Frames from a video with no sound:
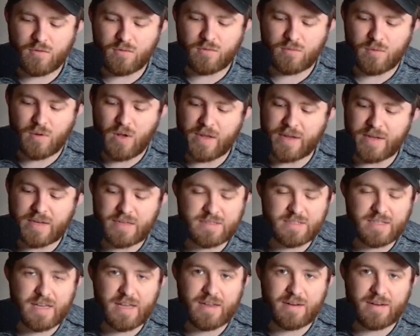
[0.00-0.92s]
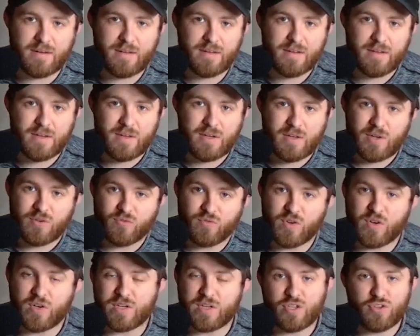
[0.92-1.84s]
like I said,
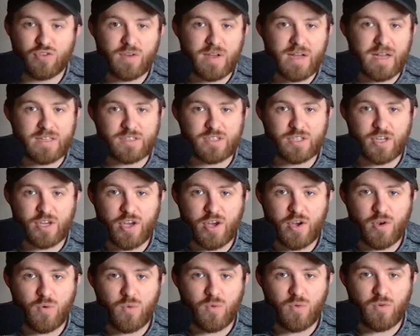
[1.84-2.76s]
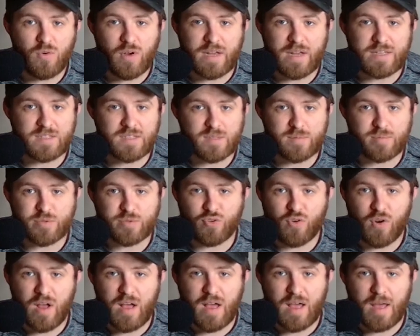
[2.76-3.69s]
really need you guys to go like and
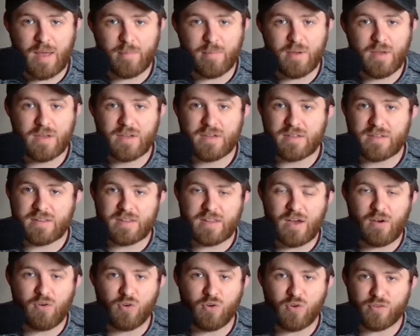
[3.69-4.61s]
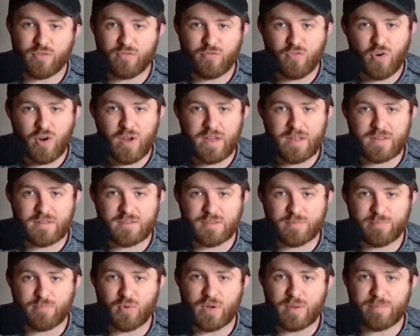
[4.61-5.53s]
subscribe, tell all your
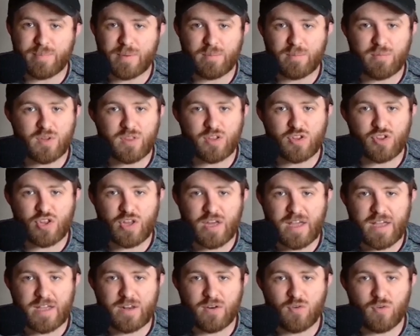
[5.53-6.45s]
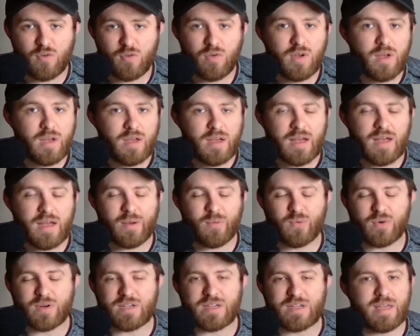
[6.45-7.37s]
friends, bring people to the channel. I
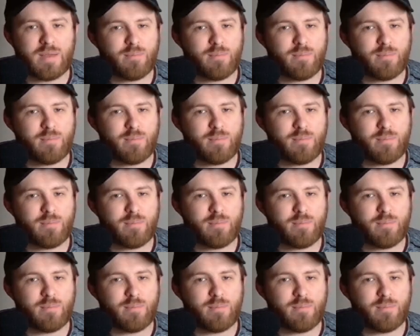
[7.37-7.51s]
want to keep